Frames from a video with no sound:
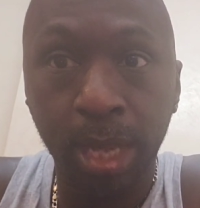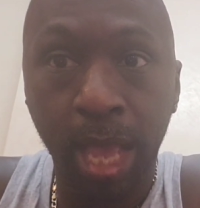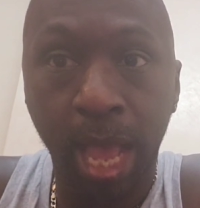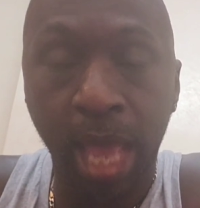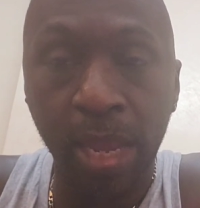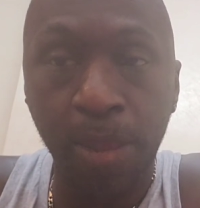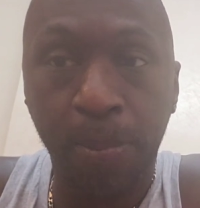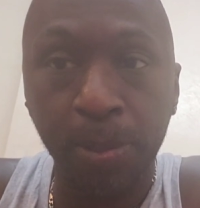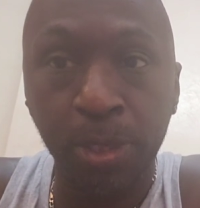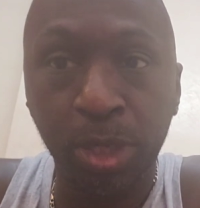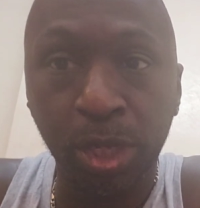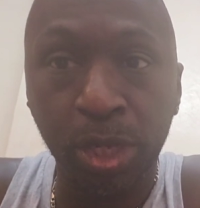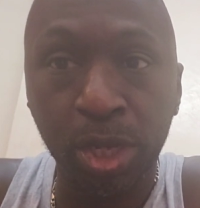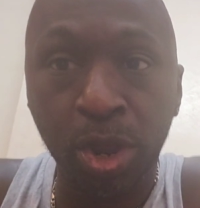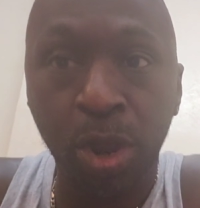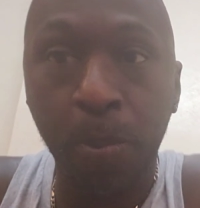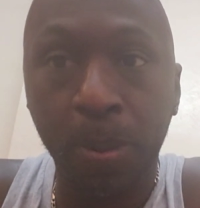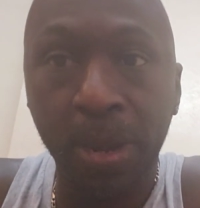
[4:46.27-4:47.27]
and
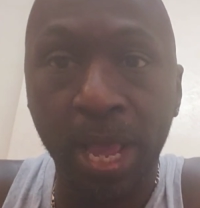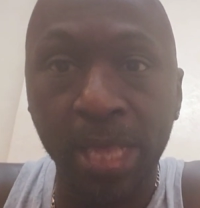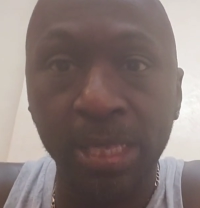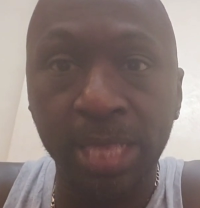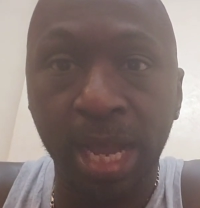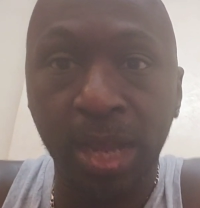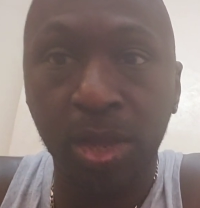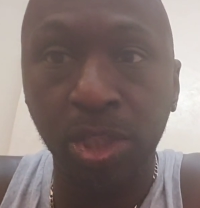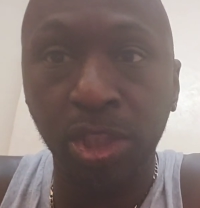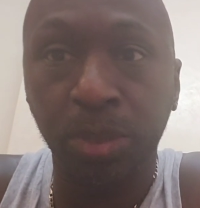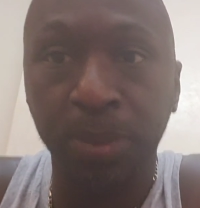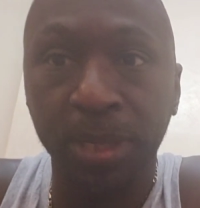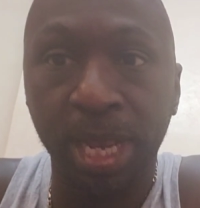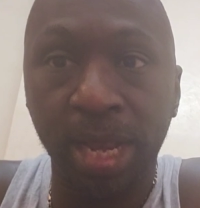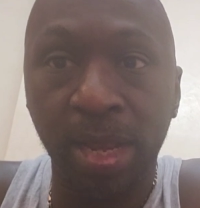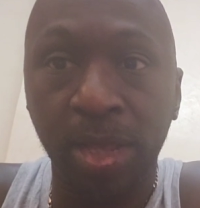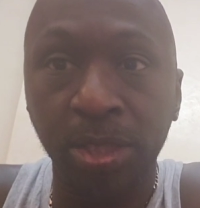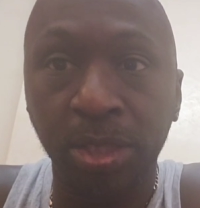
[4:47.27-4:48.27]
the young players that
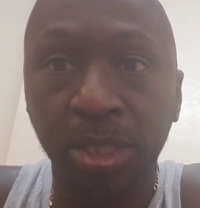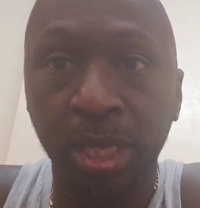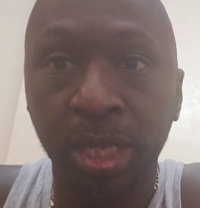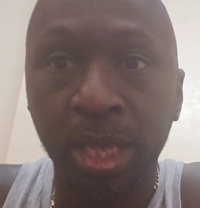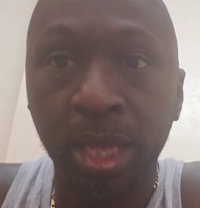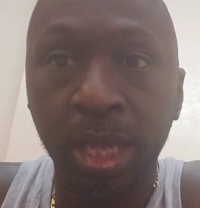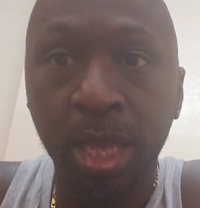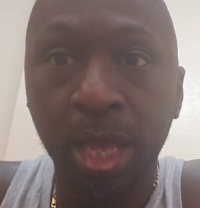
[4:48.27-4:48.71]
contributed last year.